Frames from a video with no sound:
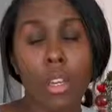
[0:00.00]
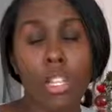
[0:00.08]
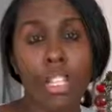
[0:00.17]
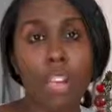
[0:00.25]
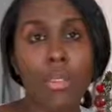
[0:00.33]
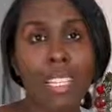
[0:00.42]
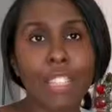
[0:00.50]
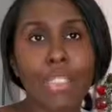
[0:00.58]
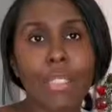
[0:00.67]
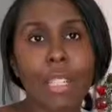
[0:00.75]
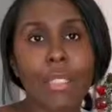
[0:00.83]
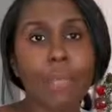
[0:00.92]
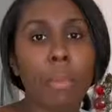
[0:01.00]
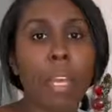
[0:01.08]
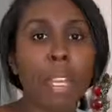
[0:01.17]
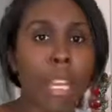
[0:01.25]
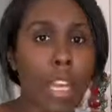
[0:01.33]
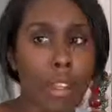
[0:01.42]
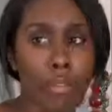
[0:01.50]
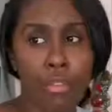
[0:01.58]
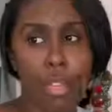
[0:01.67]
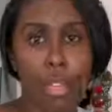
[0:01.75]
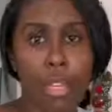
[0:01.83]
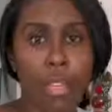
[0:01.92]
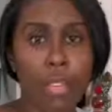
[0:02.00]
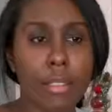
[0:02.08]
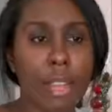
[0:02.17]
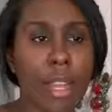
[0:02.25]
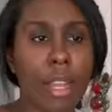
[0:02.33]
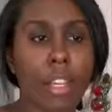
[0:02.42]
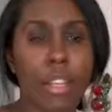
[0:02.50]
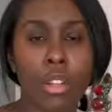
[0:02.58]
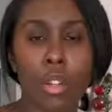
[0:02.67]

essentially explaining everything, saying,